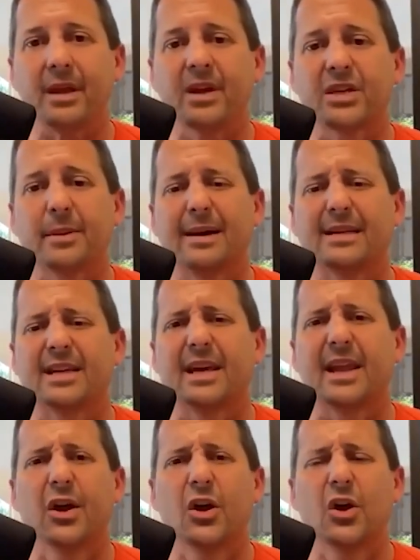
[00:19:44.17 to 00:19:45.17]
And somebody
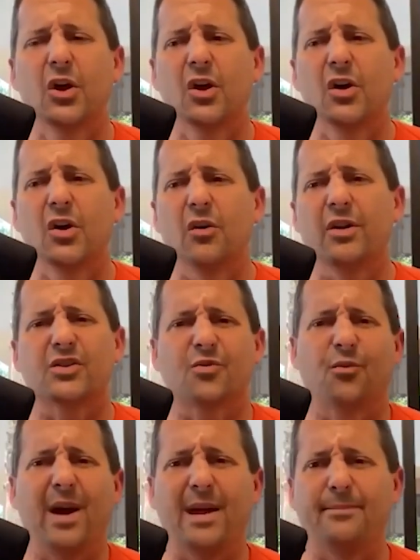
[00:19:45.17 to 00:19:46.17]
said, this
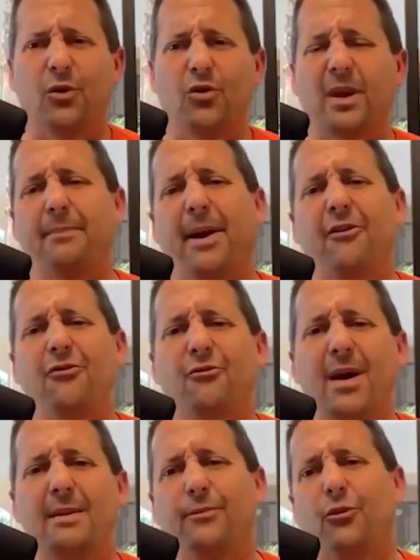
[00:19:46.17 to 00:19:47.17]
Red Bull, comparing
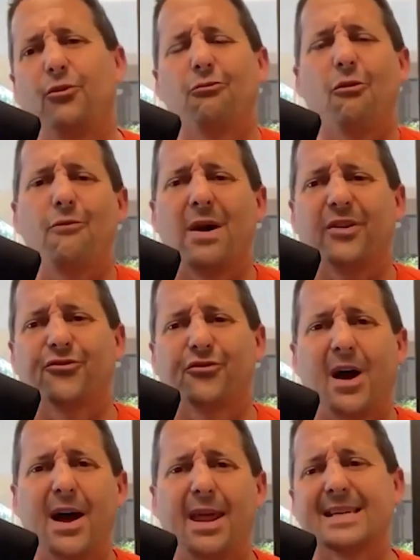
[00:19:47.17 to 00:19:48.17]
Red Bull to a
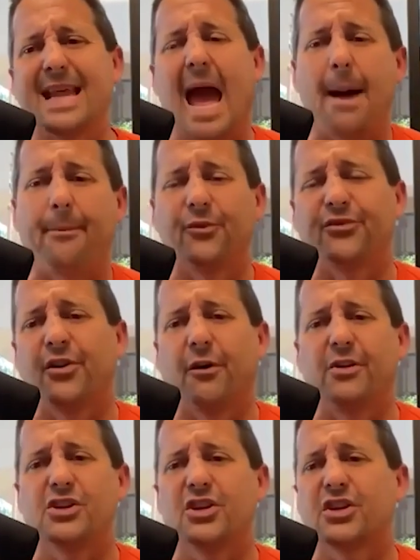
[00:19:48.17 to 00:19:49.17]
restaurant is apples and
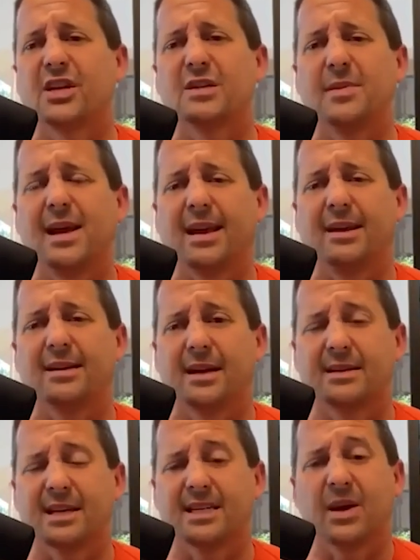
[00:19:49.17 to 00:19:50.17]
oranges. Doesn't make any
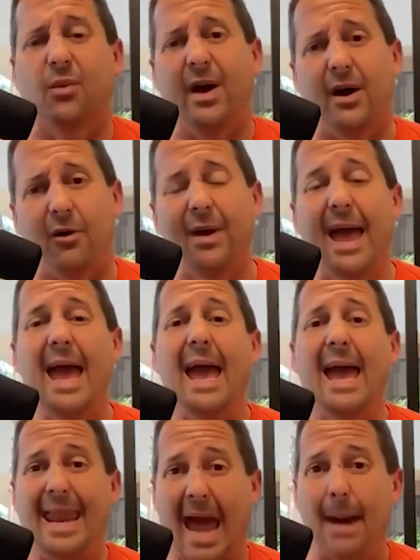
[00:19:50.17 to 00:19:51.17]
sense. I said, well,
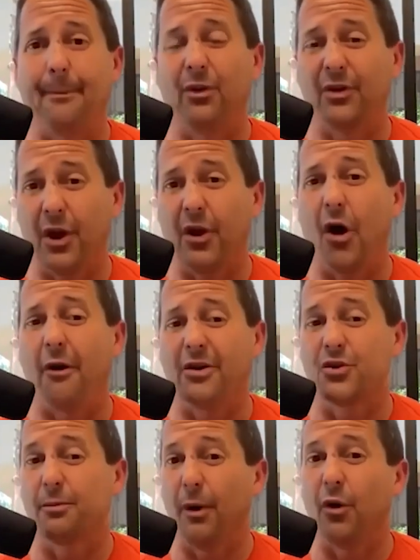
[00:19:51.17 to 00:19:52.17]
an apple and an
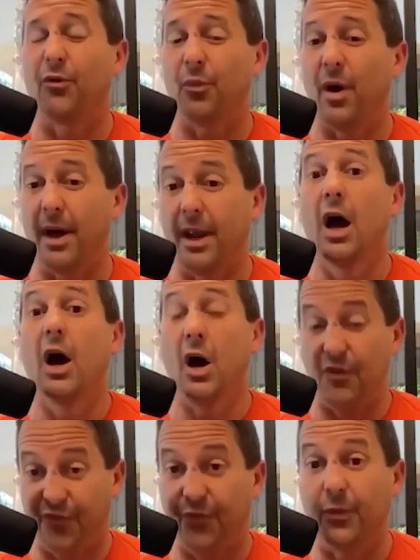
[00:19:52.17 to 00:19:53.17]
orange are both what?
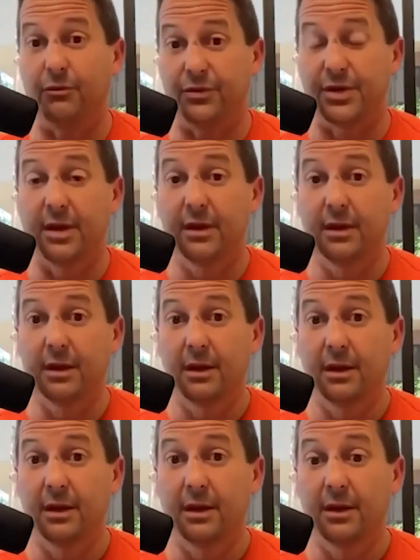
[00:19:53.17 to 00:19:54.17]
A fruit. Mm-hmm.
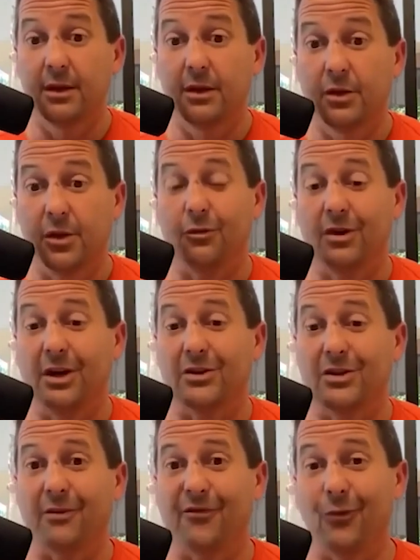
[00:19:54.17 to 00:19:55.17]

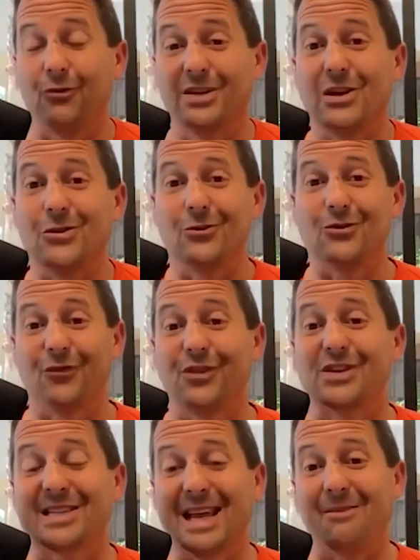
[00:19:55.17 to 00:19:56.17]
Fruits get used for
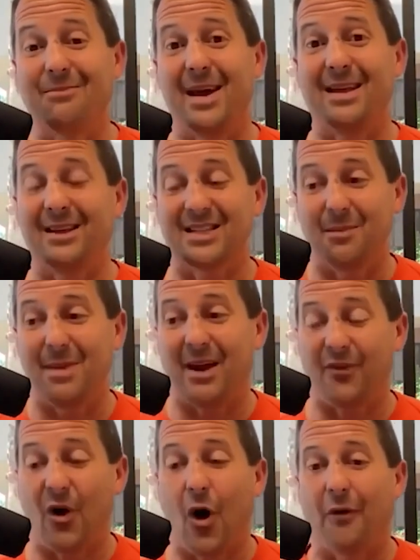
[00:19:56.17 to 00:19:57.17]
the same thing. It doesn't make
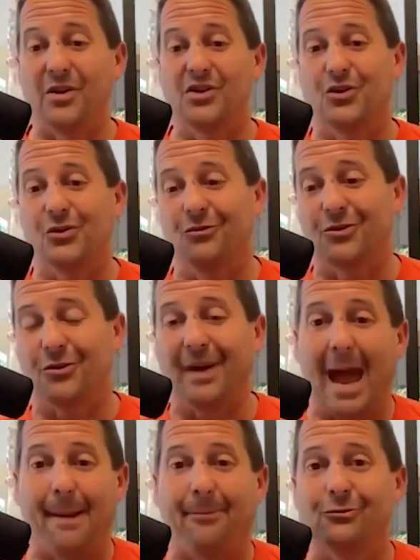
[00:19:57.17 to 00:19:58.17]
an orange juice or an
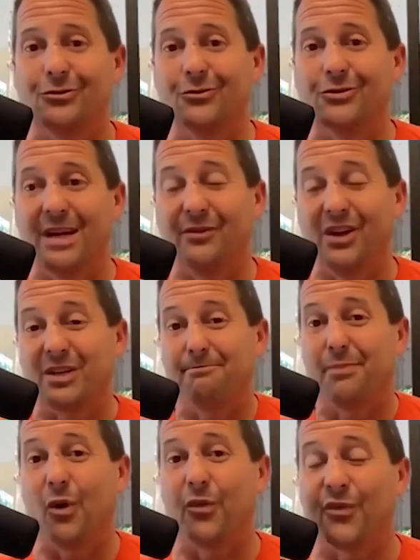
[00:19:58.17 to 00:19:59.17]
apple juice differently. It's
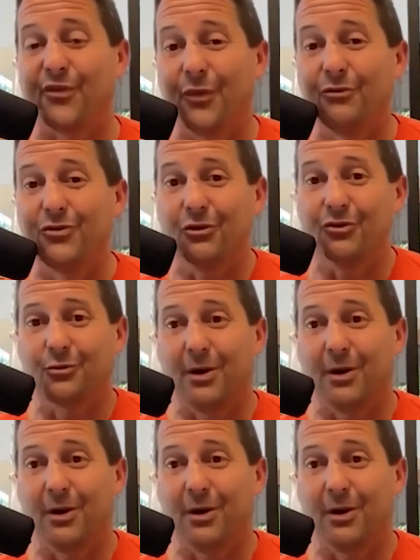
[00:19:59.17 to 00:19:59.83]
both a fruit juice.